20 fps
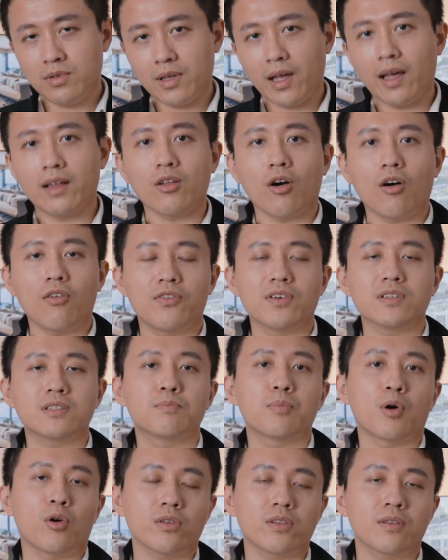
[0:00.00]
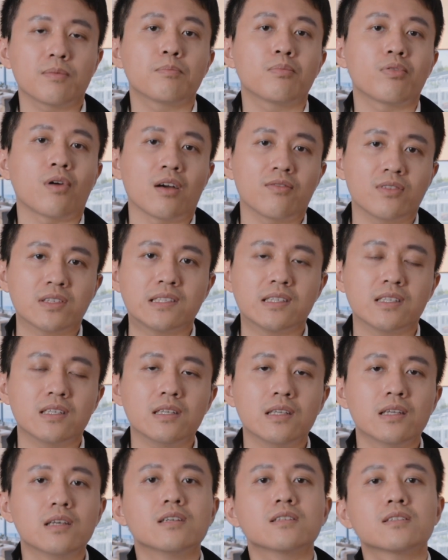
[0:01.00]
and offers both
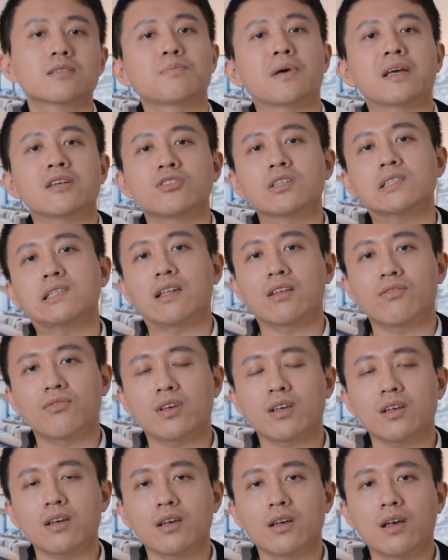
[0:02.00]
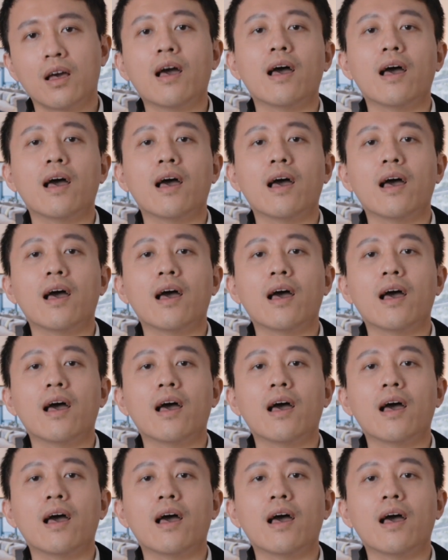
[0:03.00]
privacy, spacious living,